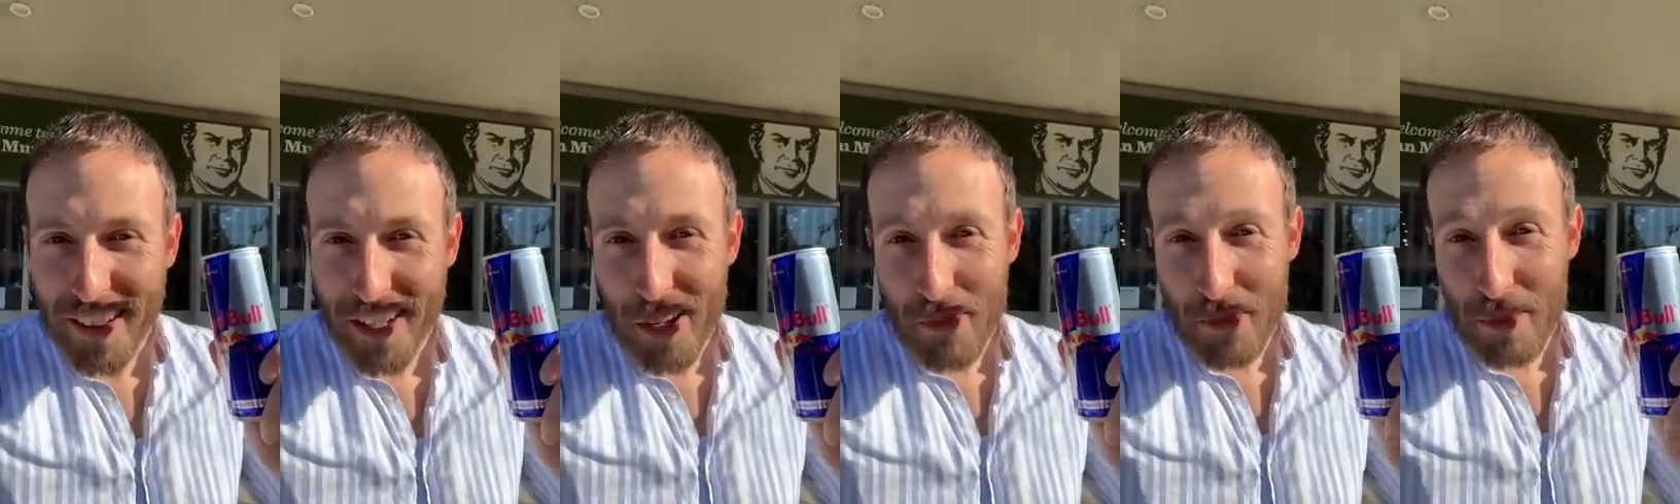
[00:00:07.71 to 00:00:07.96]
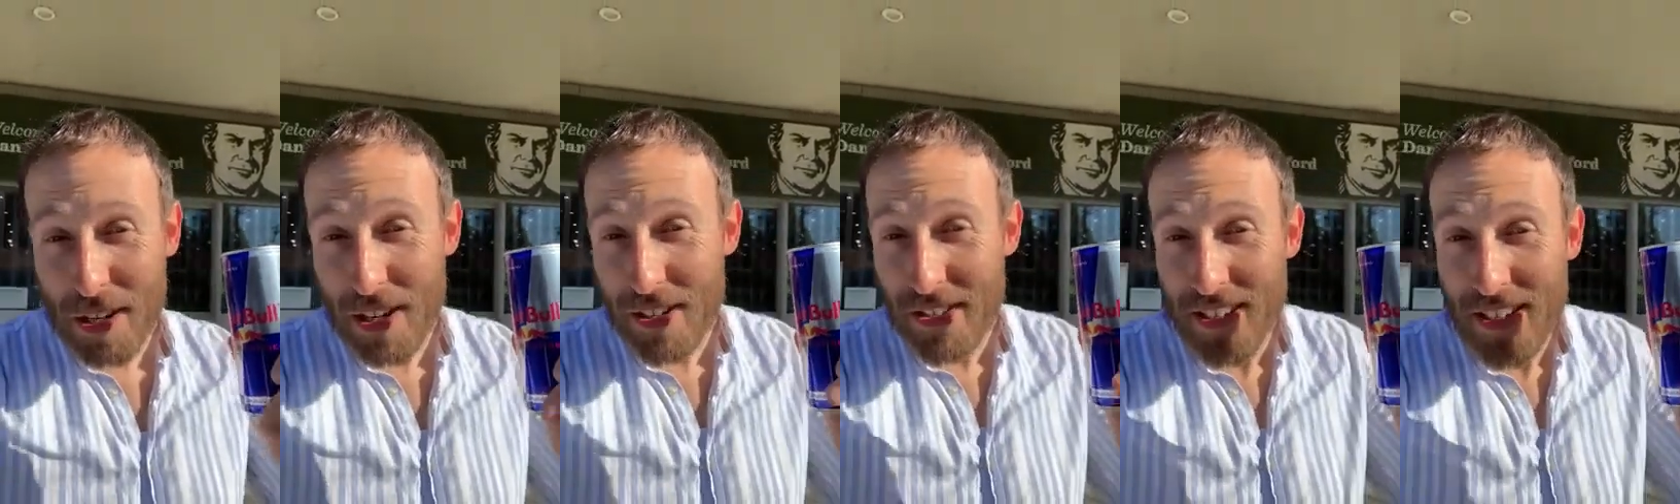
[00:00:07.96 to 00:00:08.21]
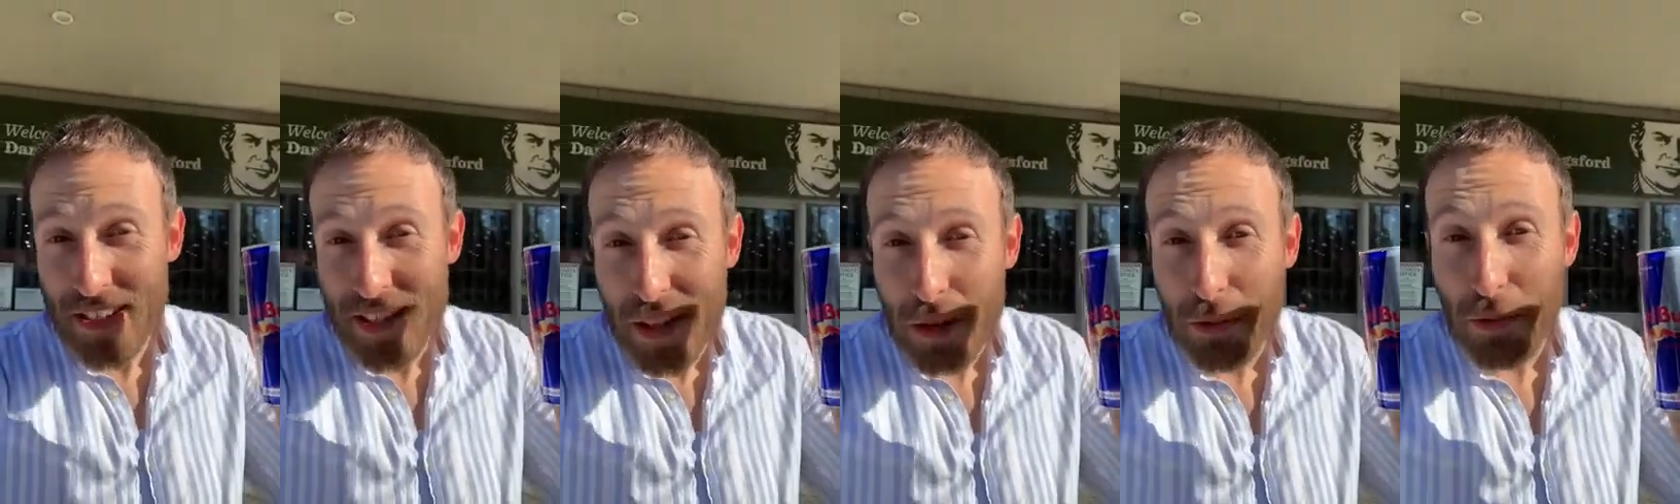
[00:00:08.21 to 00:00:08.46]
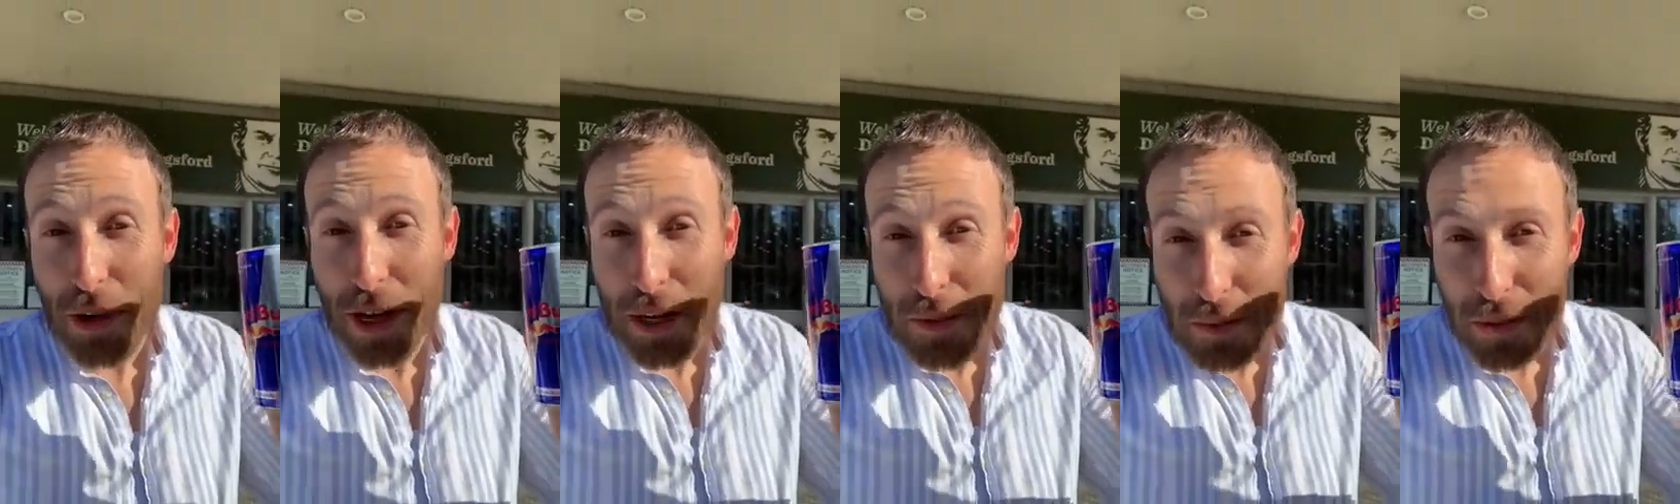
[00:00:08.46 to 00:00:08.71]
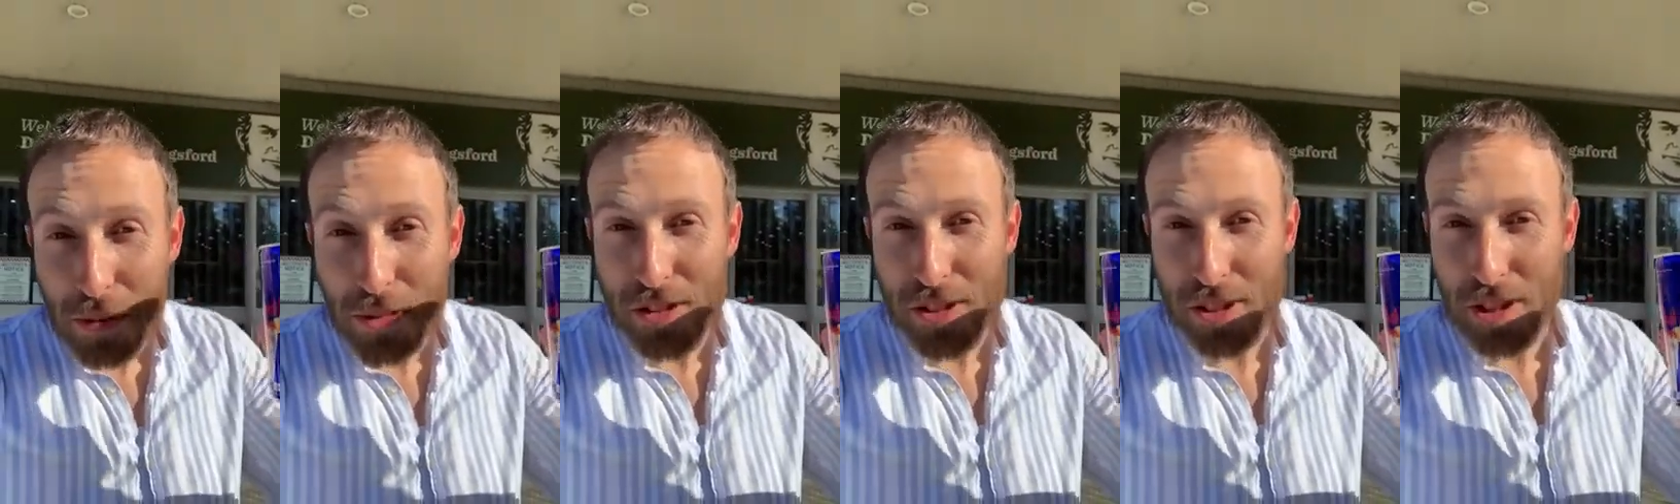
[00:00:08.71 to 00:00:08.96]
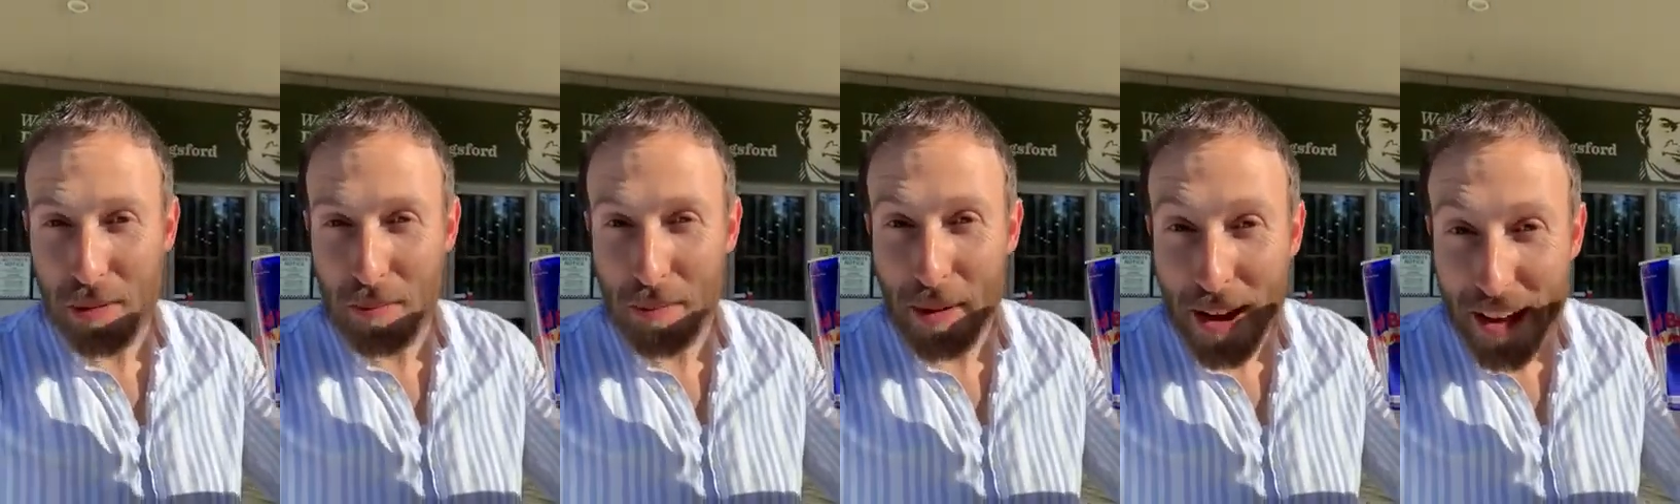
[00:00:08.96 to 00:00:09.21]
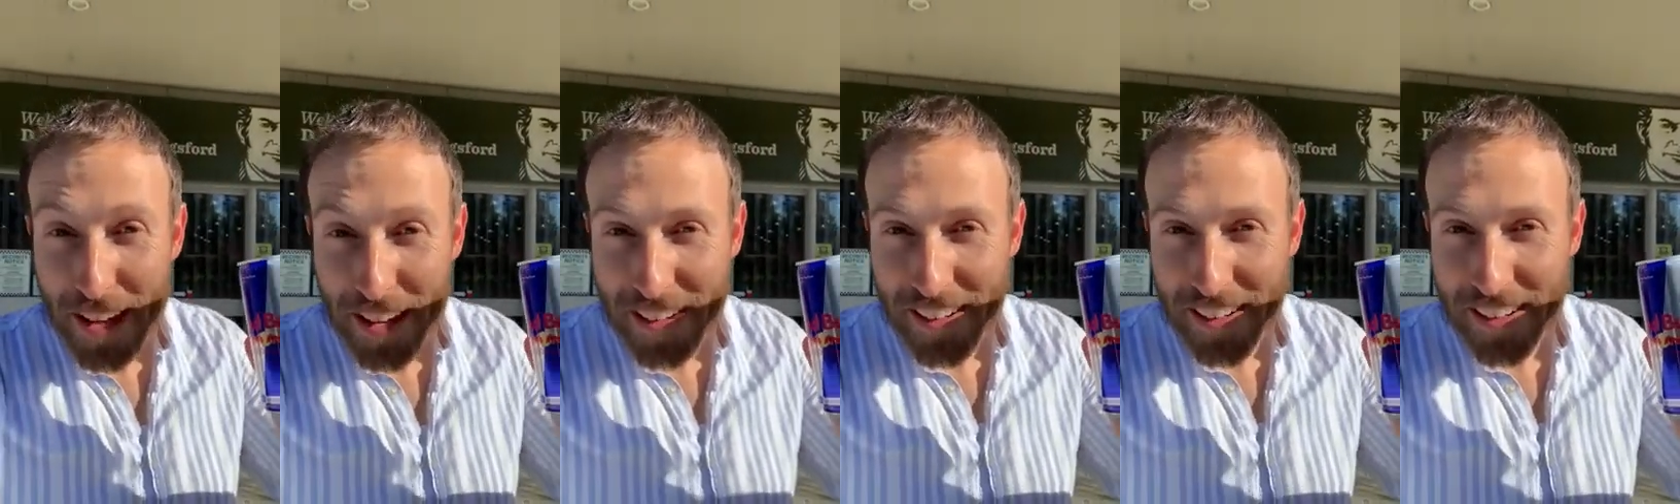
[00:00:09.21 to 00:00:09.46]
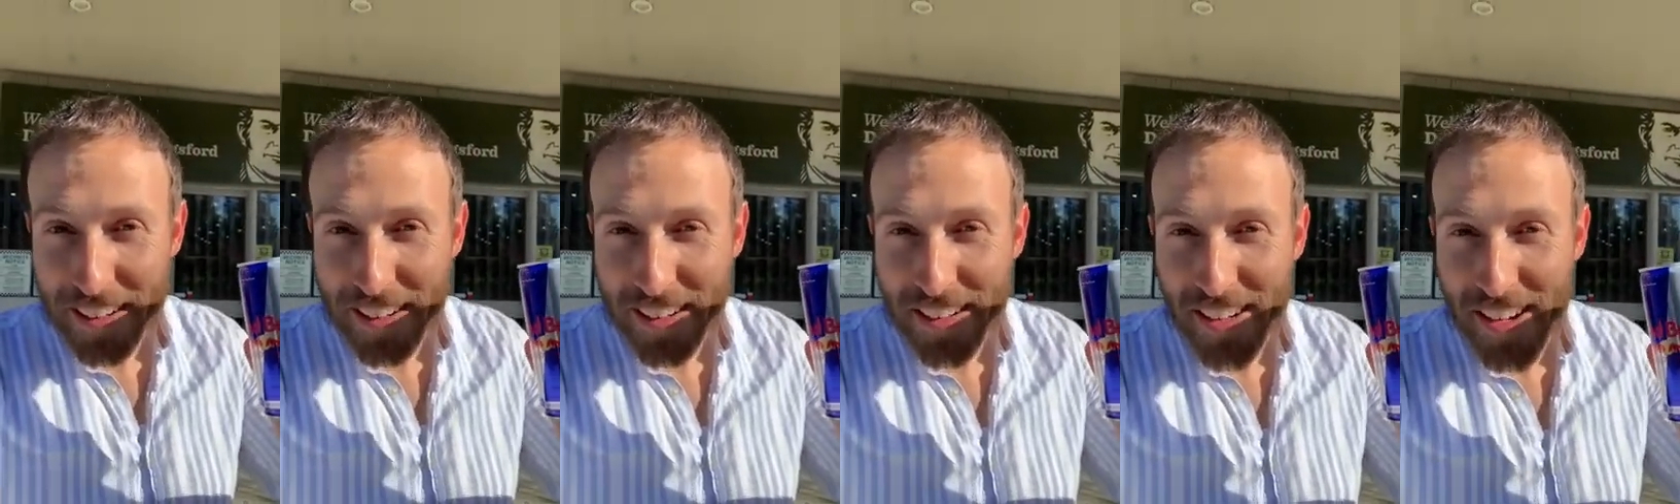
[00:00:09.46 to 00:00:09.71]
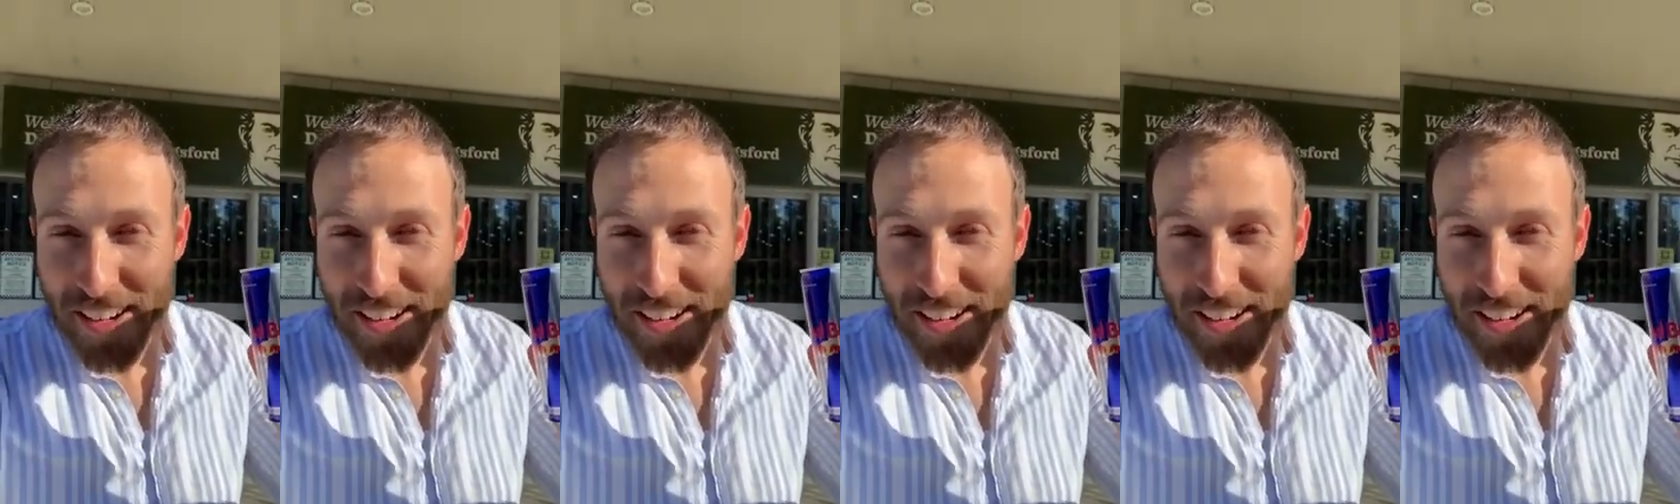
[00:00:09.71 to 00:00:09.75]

Because it's the Red Bull Shabbat.